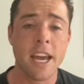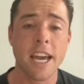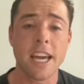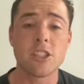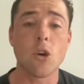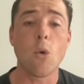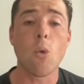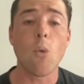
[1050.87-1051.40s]

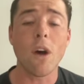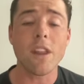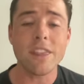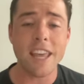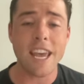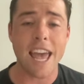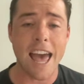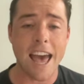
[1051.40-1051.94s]
It's what
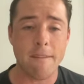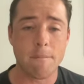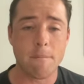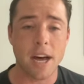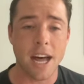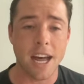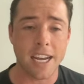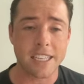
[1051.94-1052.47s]
they have
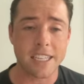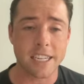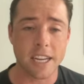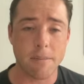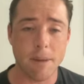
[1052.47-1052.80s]
behind him.